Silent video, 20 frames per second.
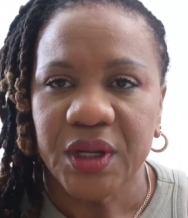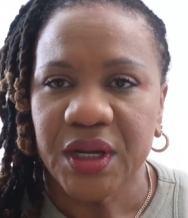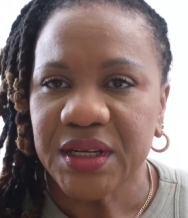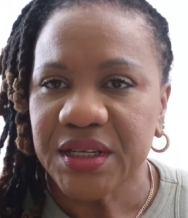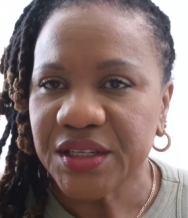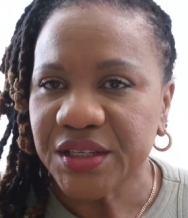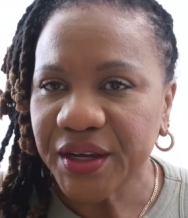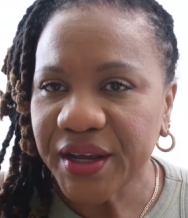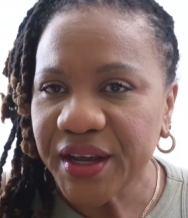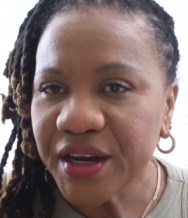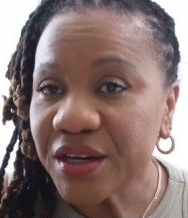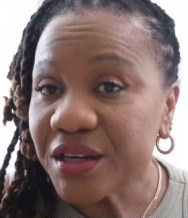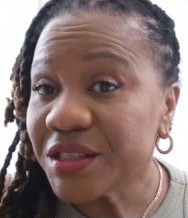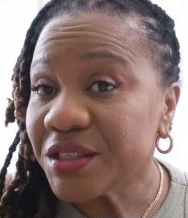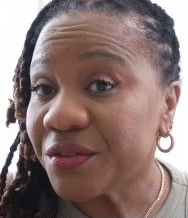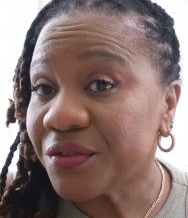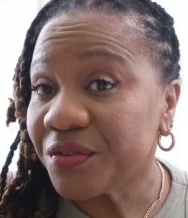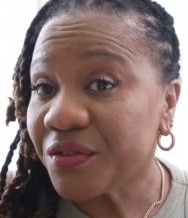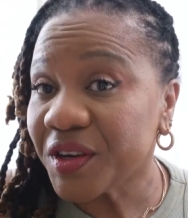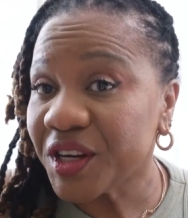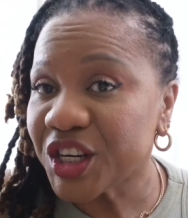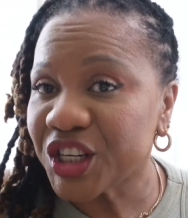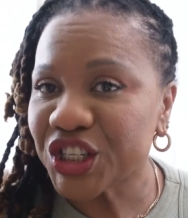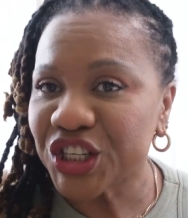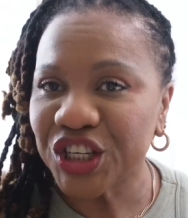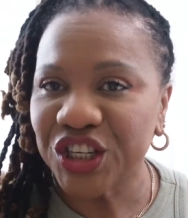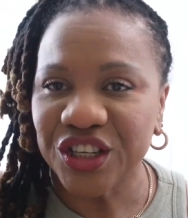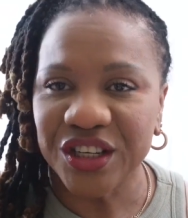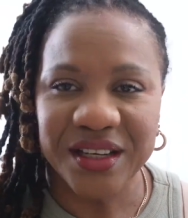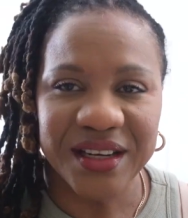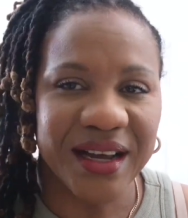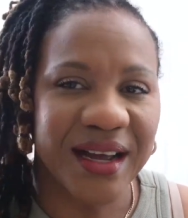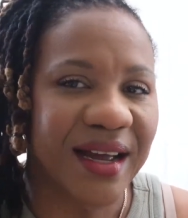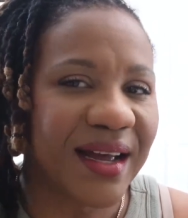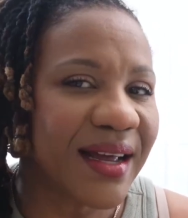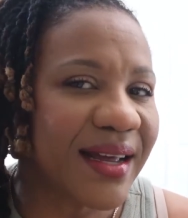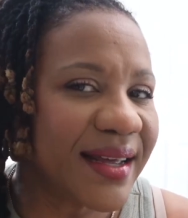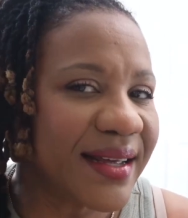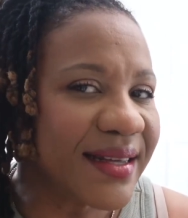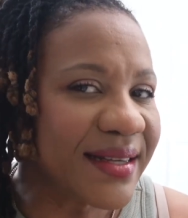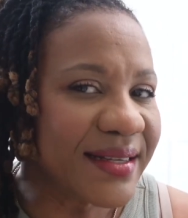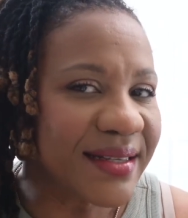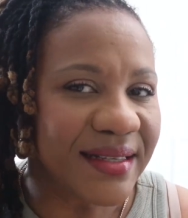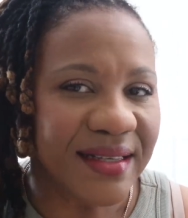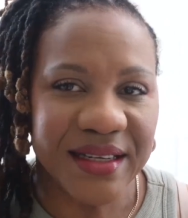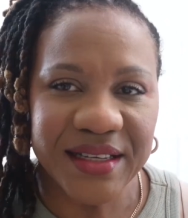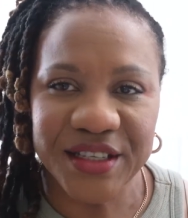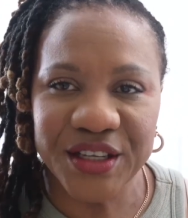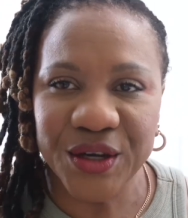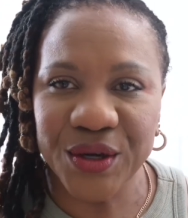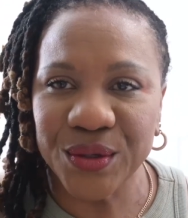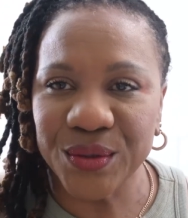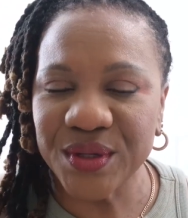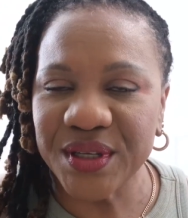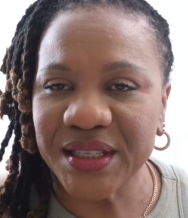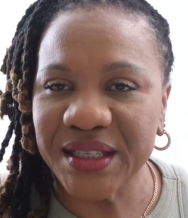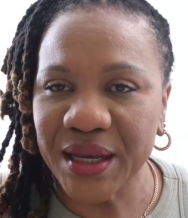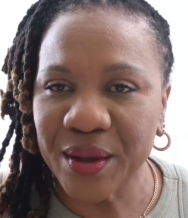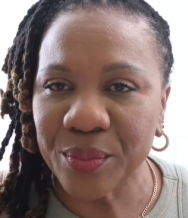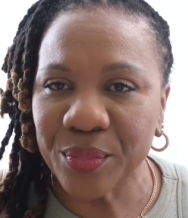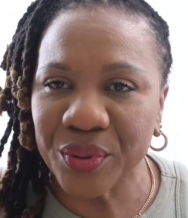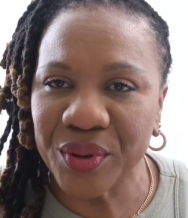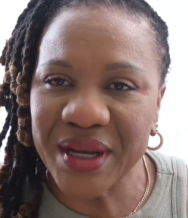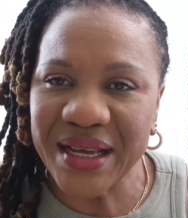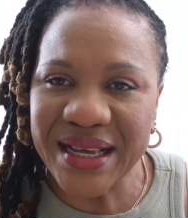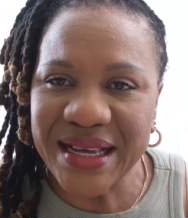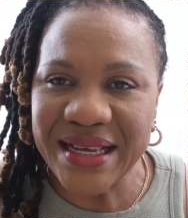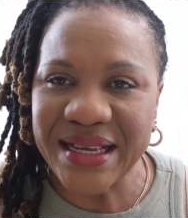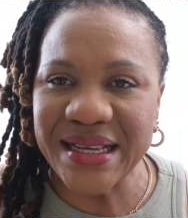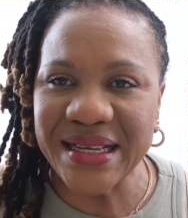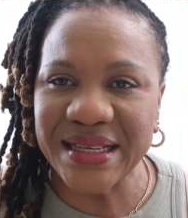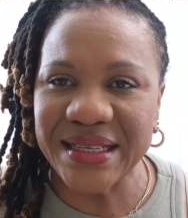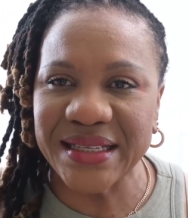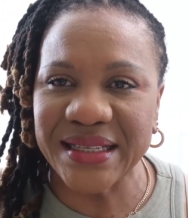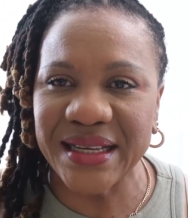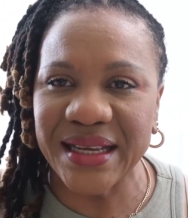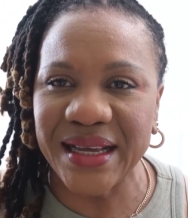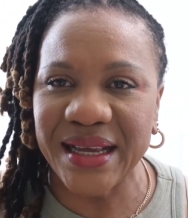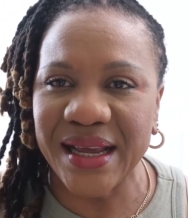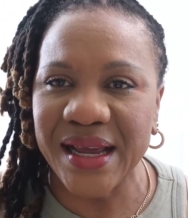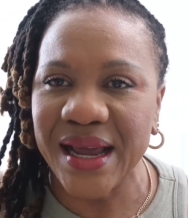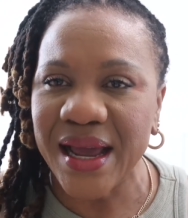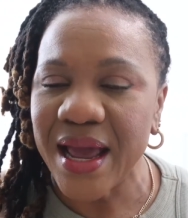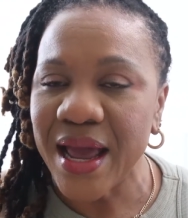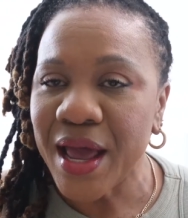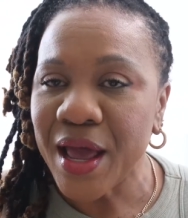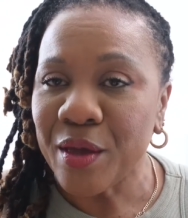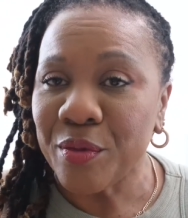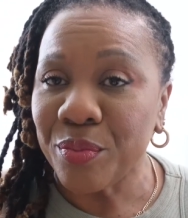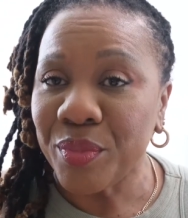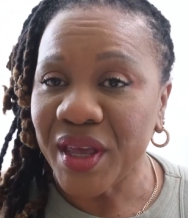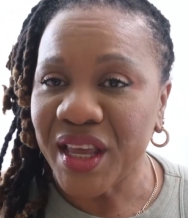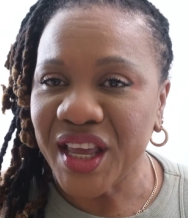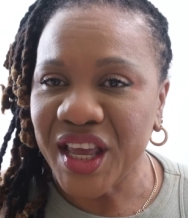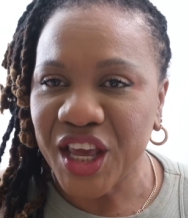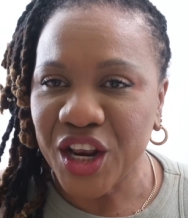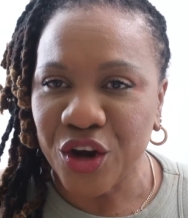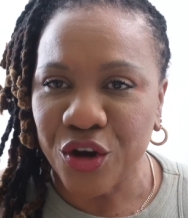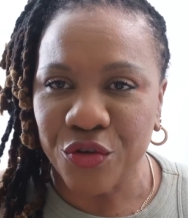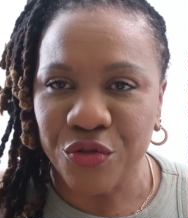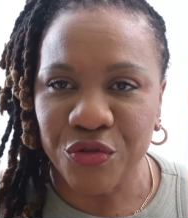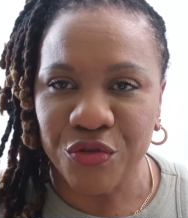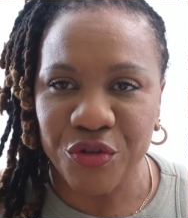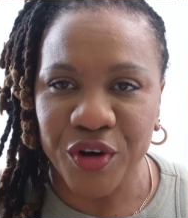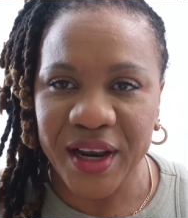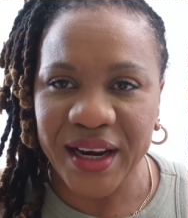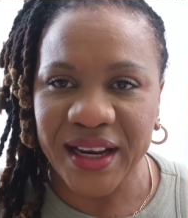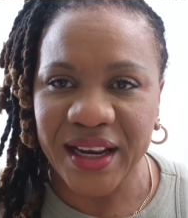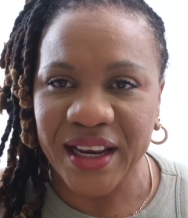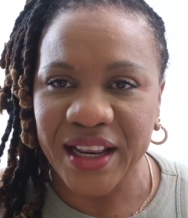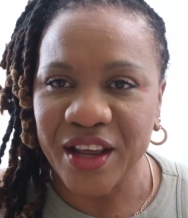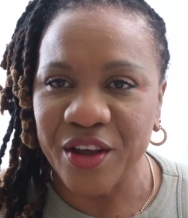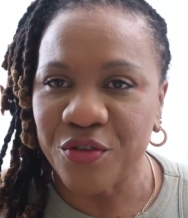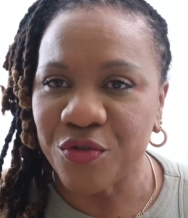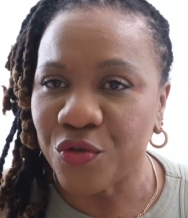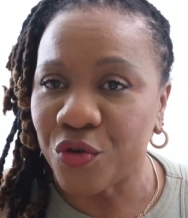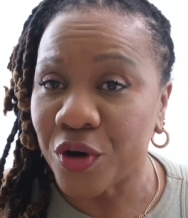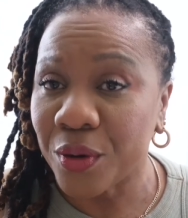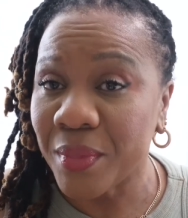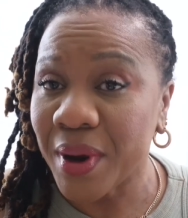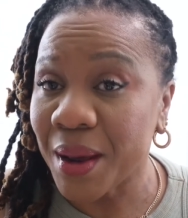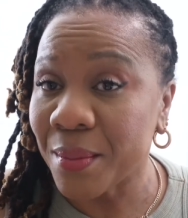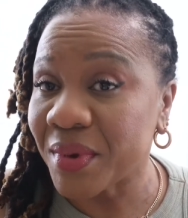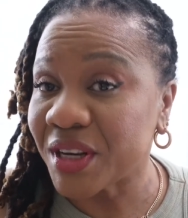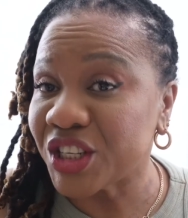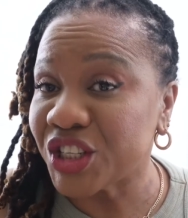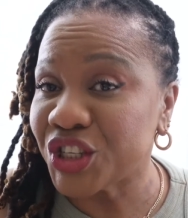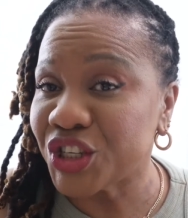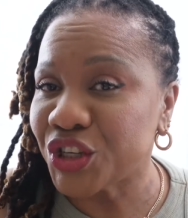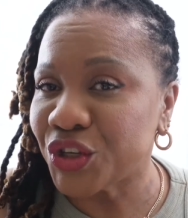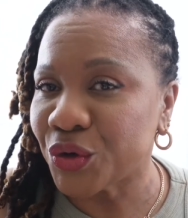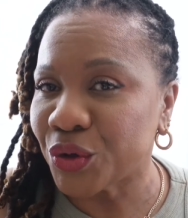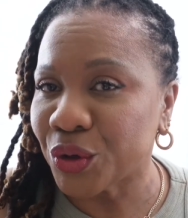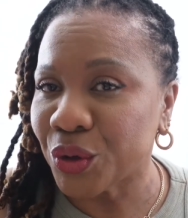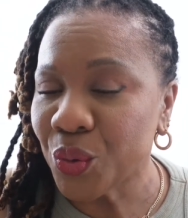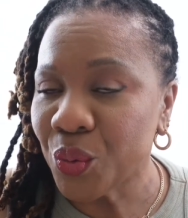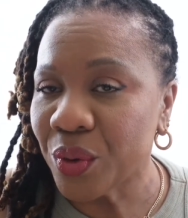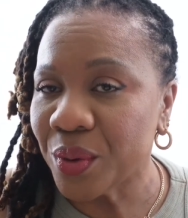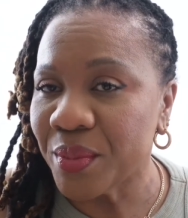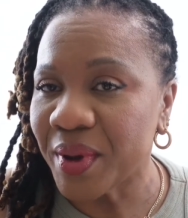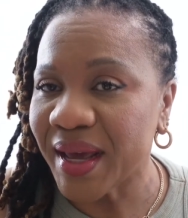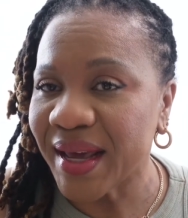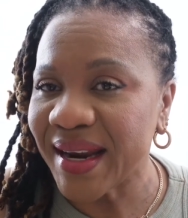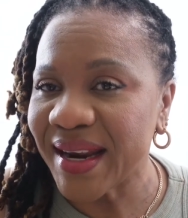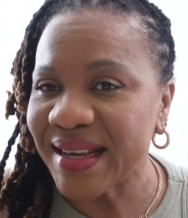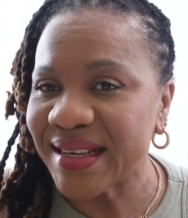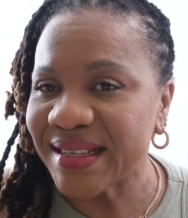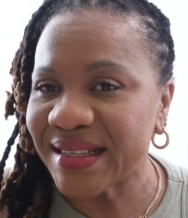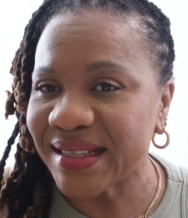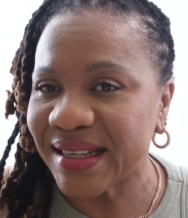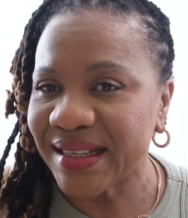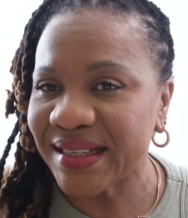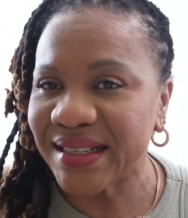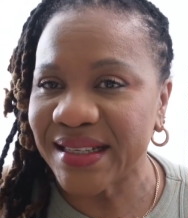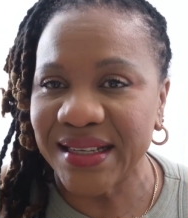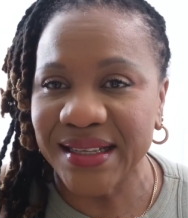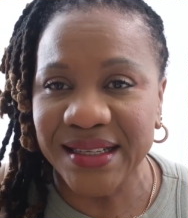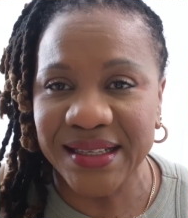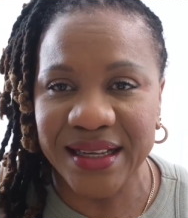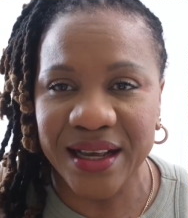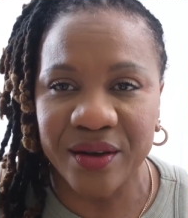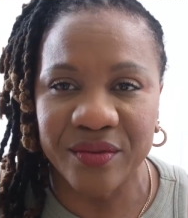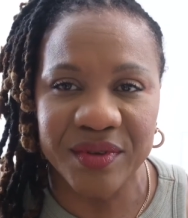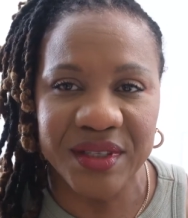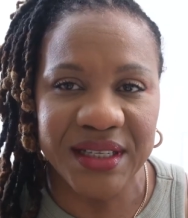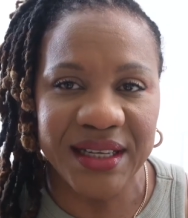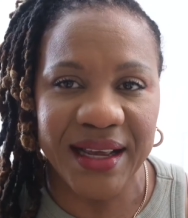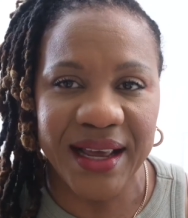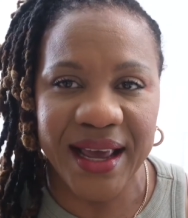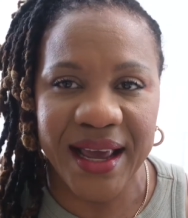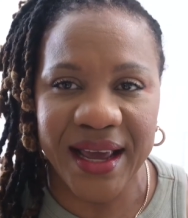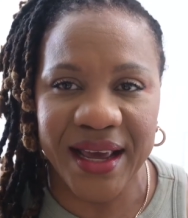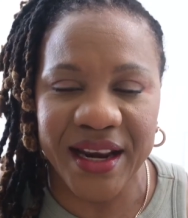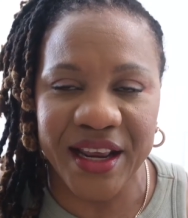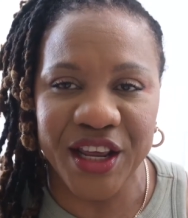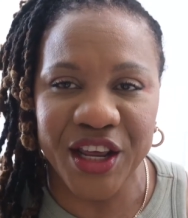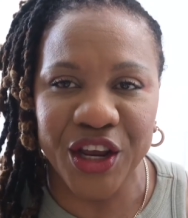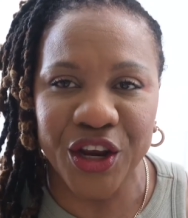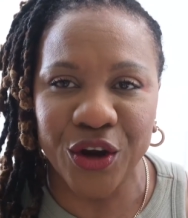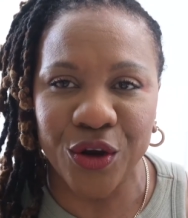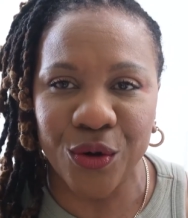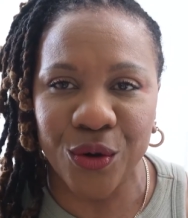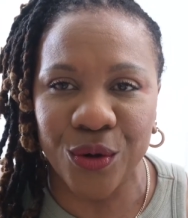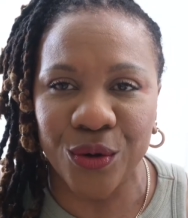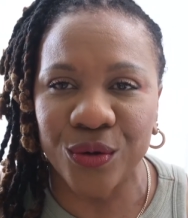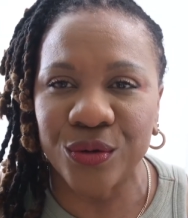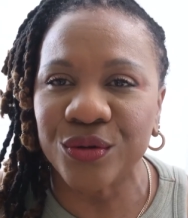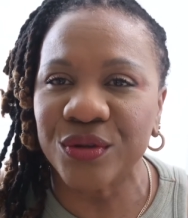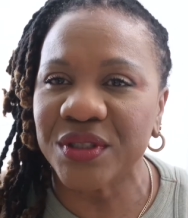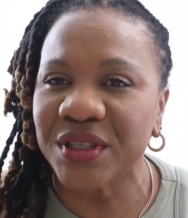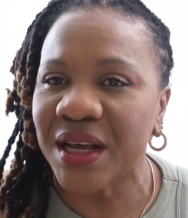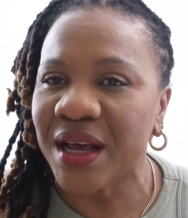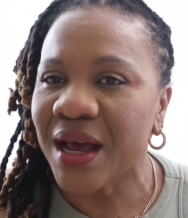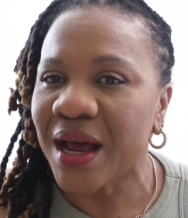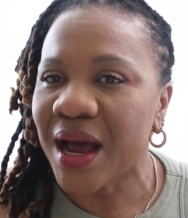So here's the finished look, guys. So simple, easy, beginner friendly for my mature women, 60, 70, 80-year-olds.